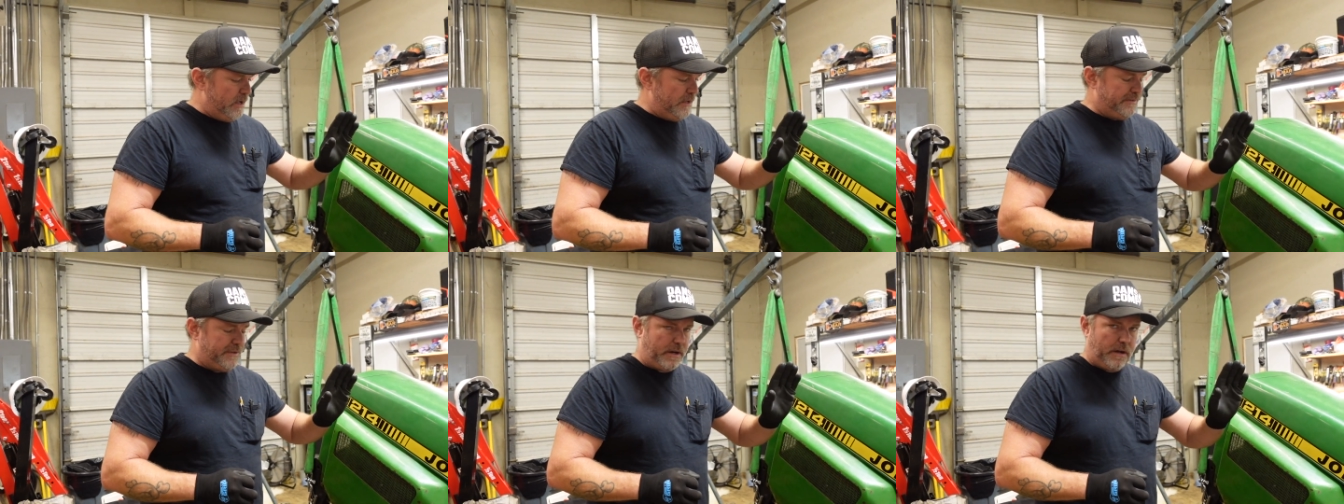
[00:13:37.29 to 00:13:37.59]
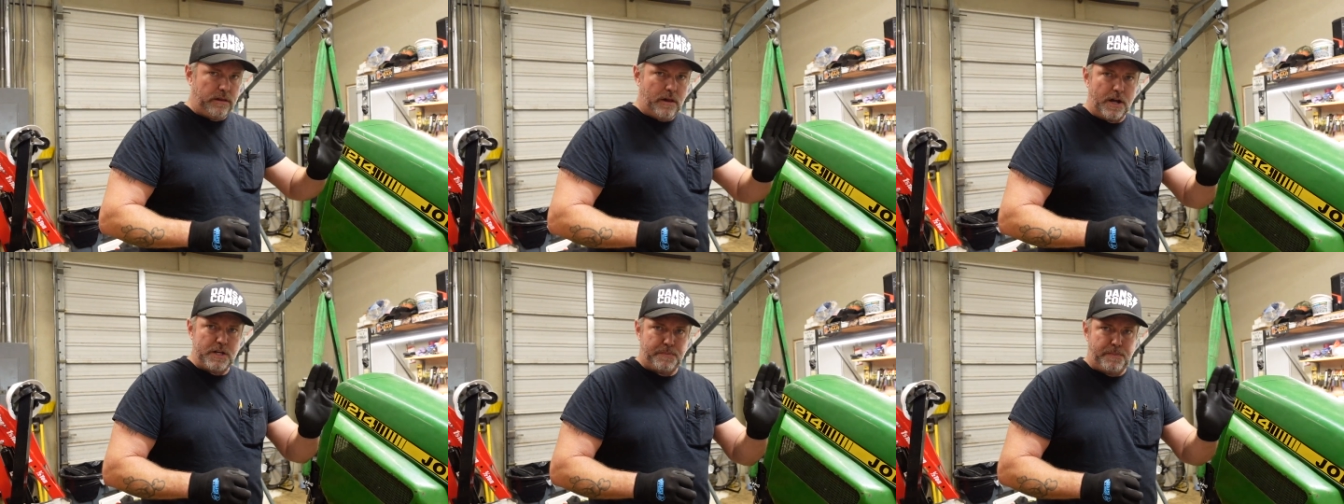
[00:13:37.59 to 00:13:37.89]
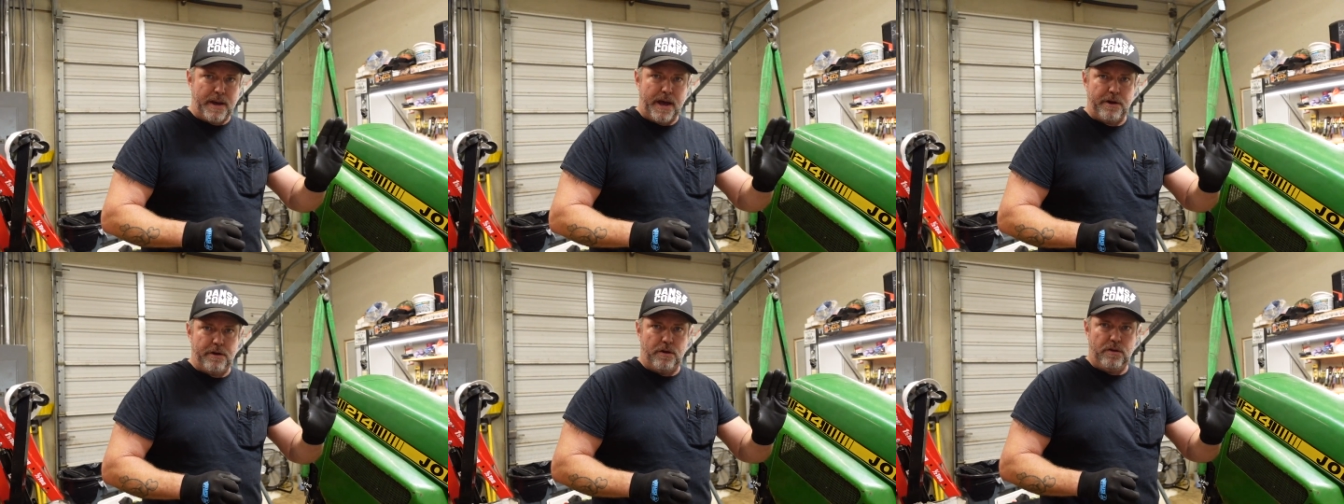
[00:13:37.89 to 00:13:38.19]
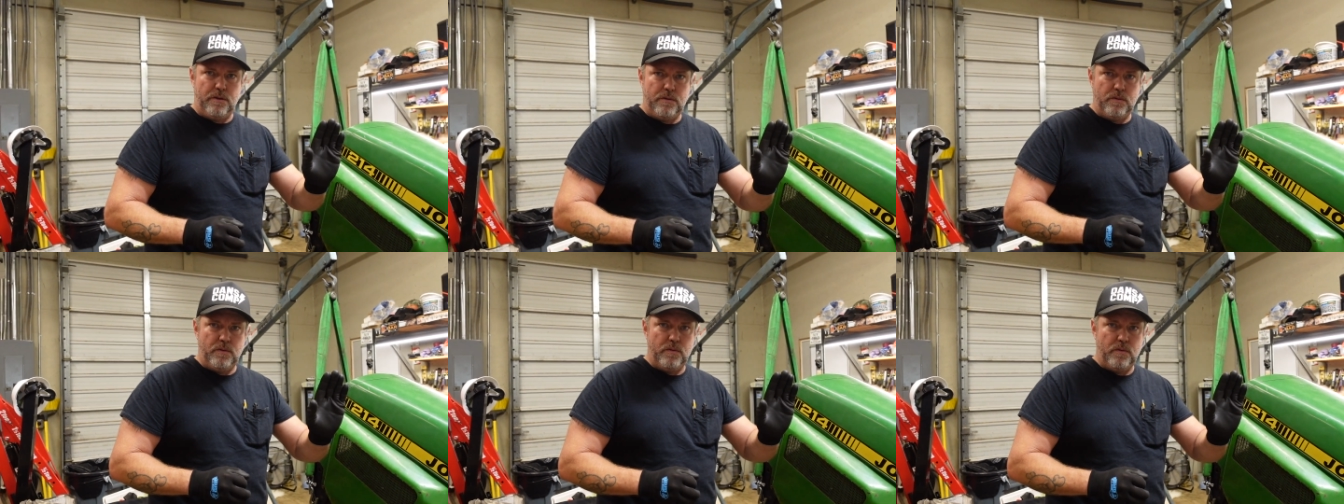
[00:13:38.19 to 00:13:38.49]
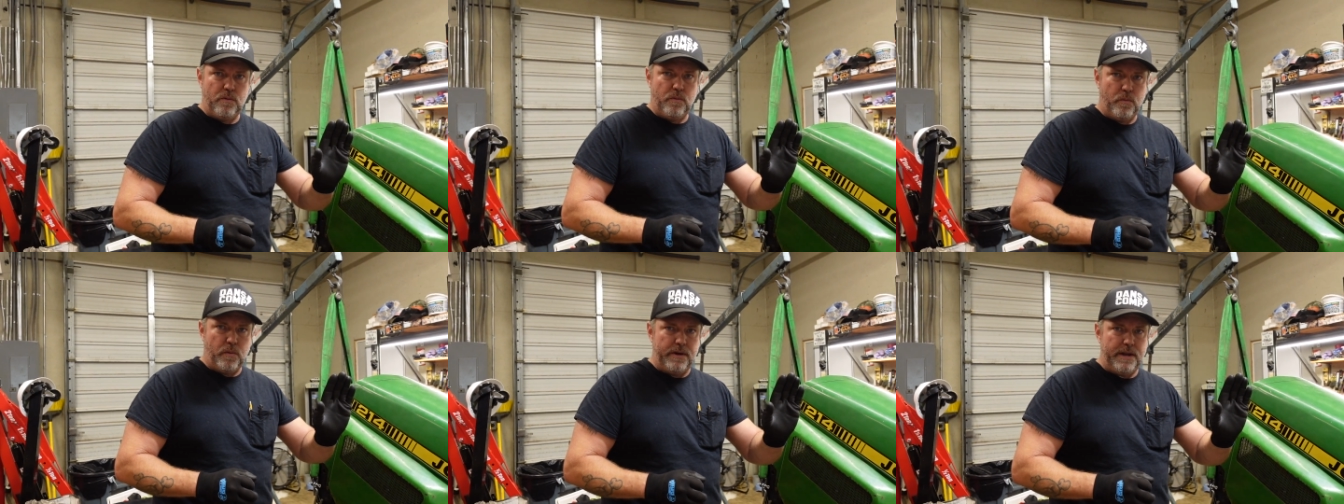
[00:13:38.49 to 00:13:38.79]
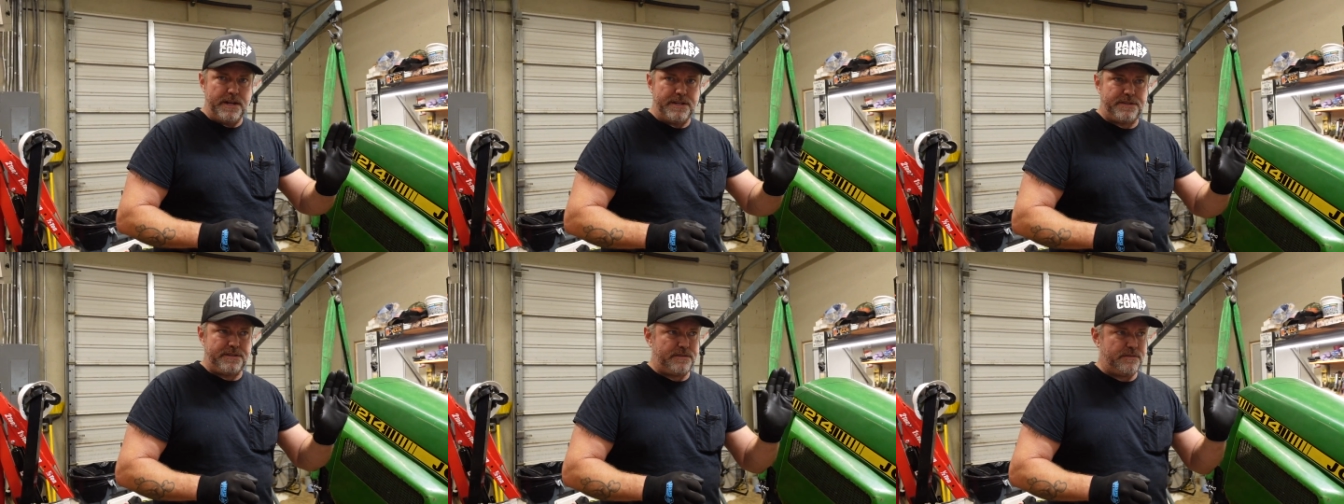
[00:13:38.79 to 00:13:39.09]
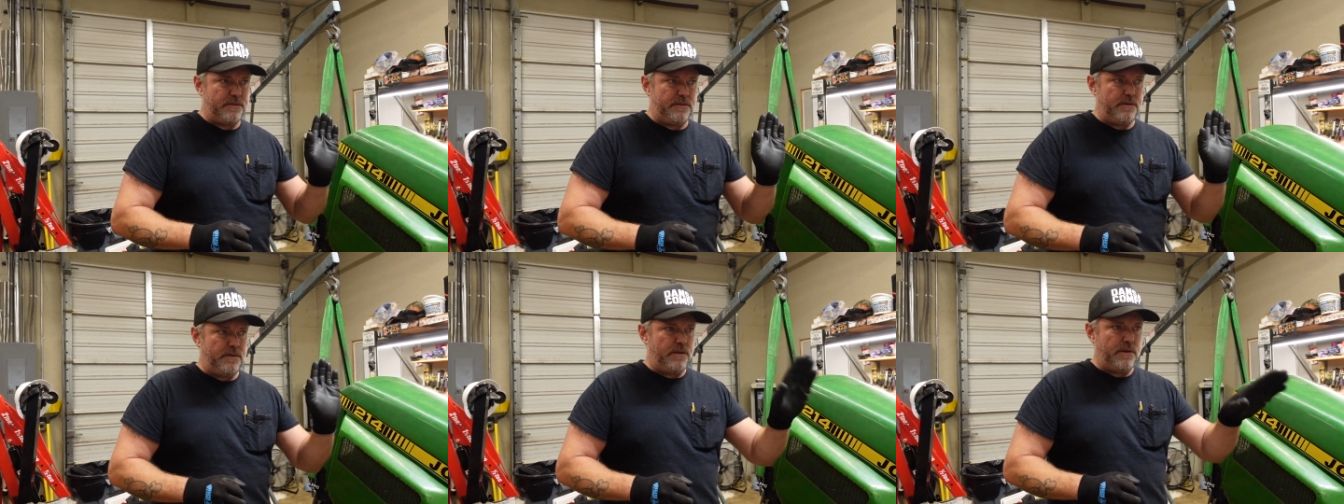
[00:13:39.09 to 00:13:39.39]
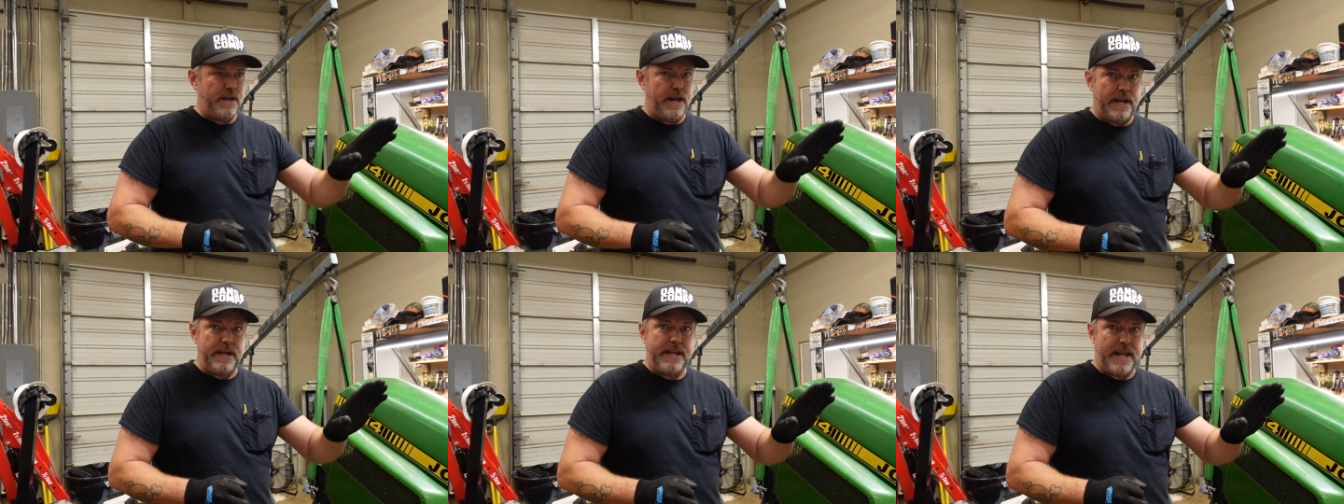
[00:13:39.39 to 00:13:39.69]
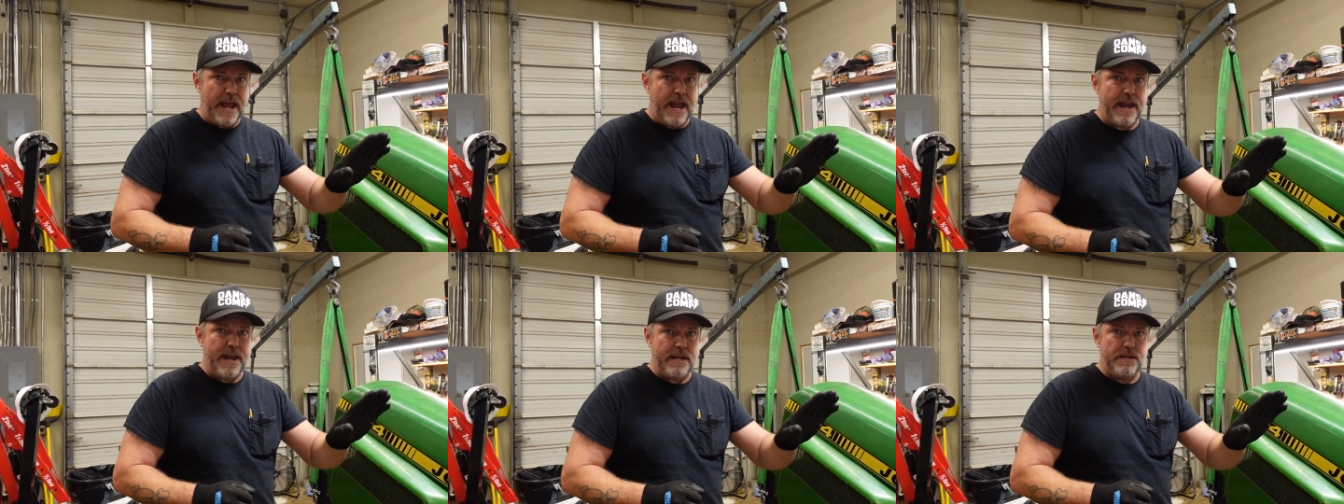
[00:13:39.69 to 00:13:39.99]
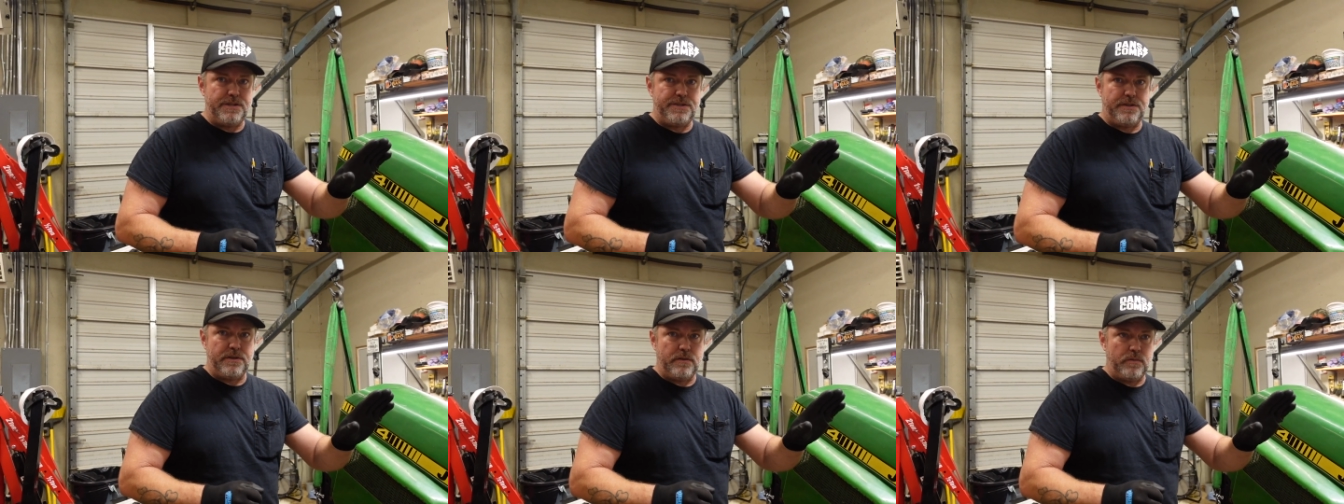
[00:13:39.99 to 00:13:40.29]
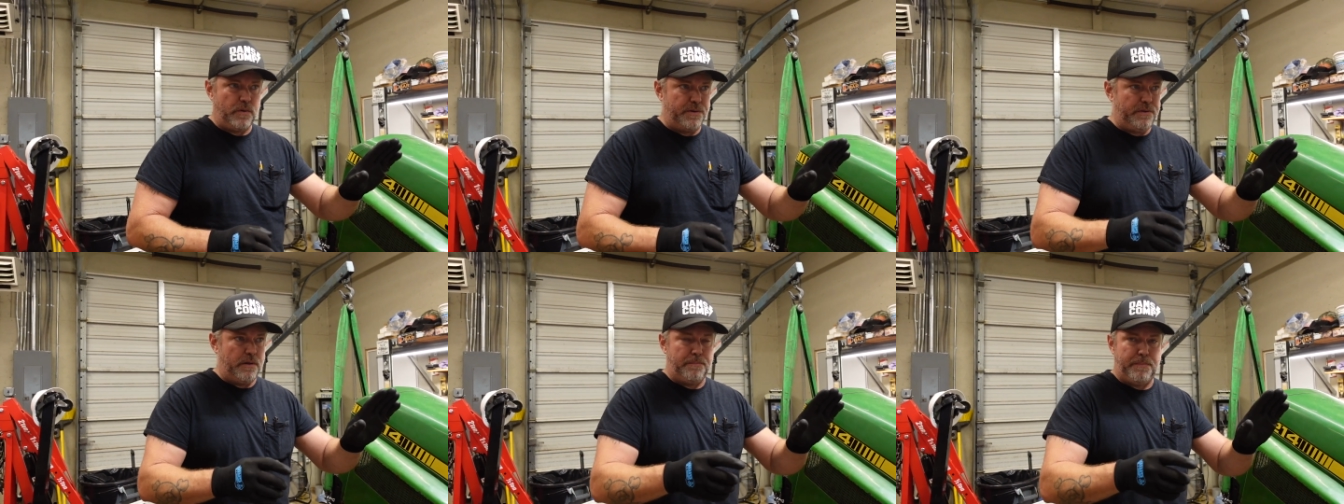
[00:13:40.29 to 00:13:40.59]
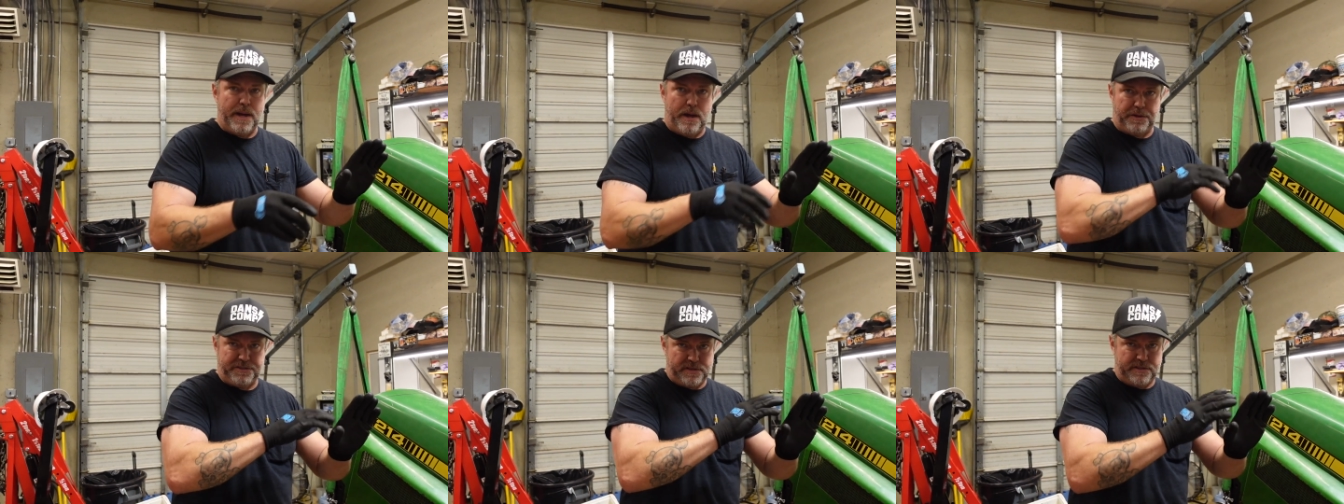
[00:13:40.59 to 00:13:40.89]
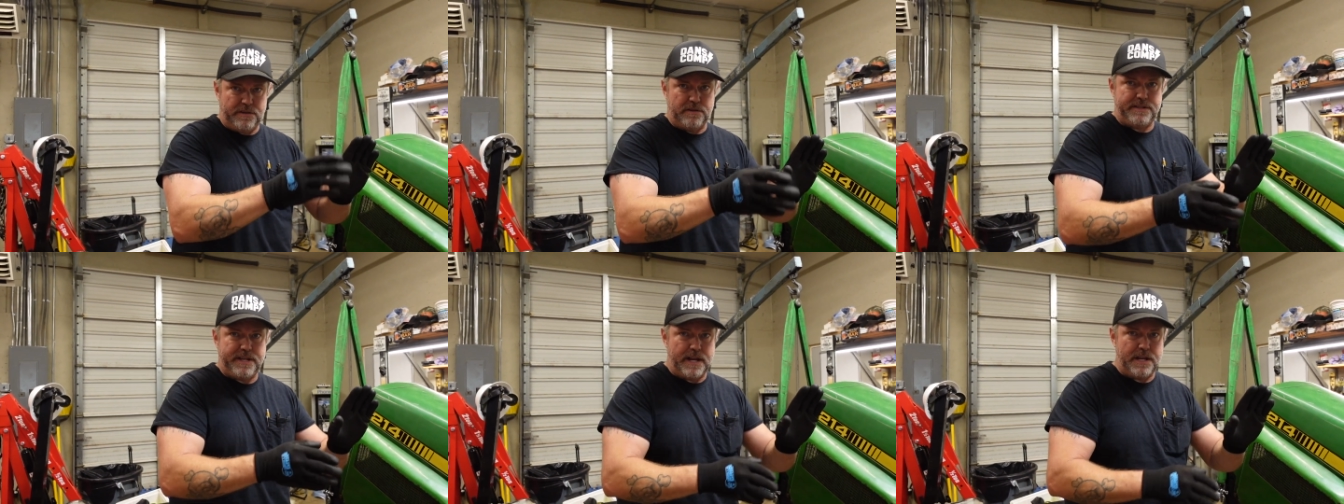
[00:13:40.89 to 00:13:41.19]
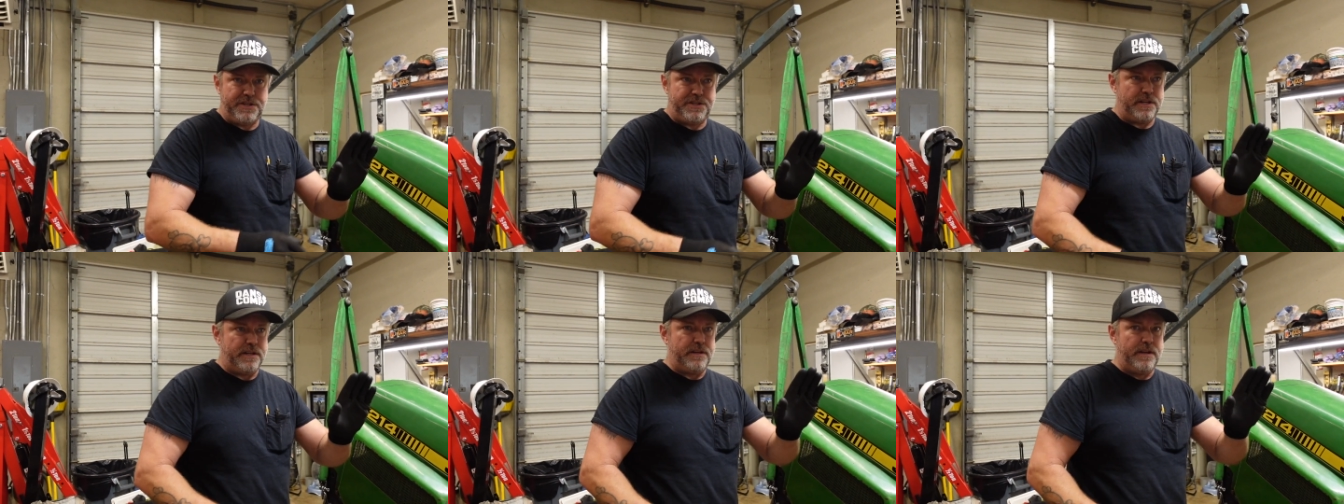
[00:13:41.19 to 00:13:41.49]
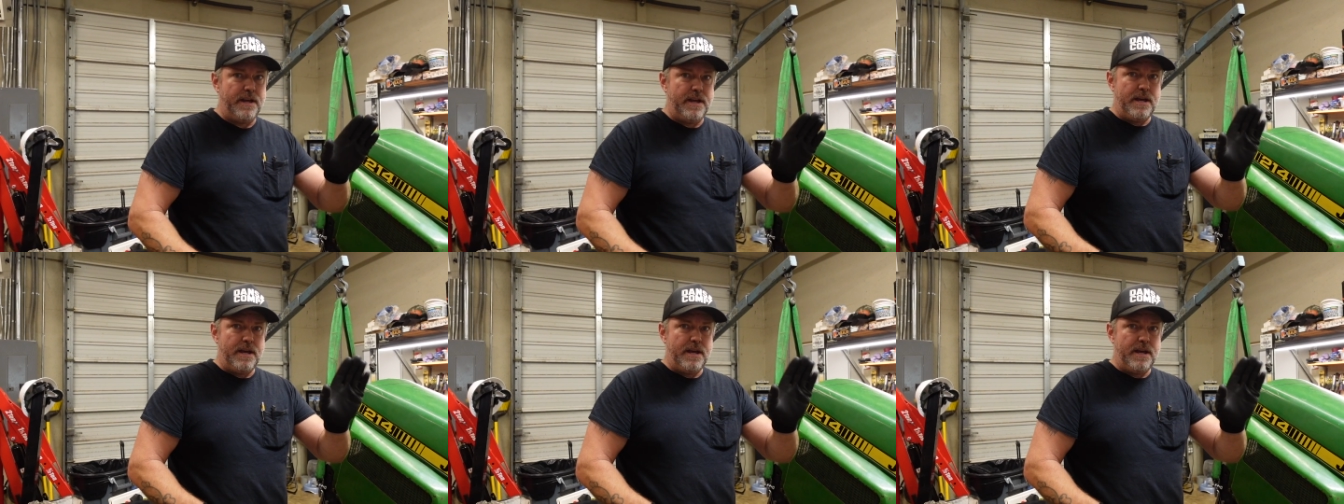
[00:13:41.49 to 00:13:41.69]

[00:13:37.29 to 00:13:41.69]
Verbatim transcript: the clutch pedal, when it's engaged, when the belt's under tension,